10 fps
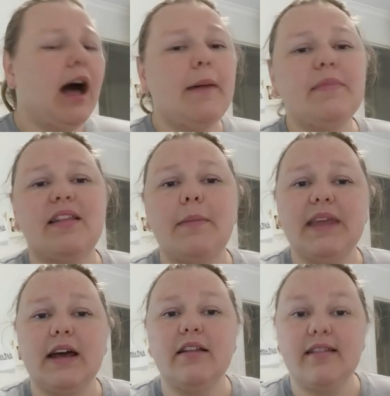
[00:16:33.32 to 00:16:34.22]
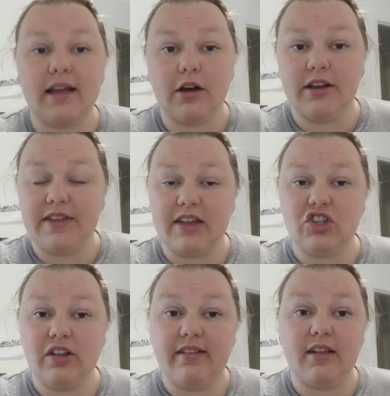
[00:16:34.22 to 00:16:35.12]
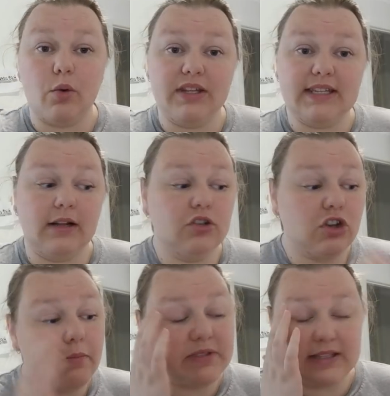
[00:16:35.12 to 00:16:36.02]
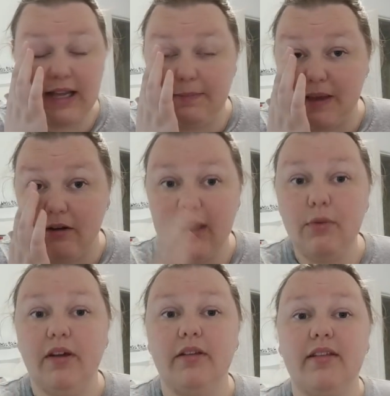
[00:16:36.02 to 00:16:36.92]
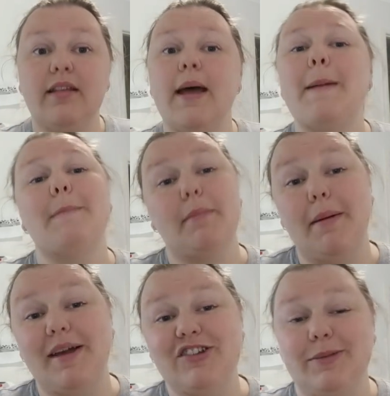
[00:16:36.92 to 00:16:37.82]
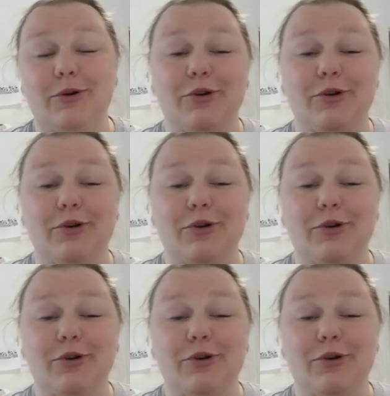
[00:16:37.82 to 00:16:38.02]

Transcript: Um, something else I got at that Sew and Tell shop in Berry was my mum actually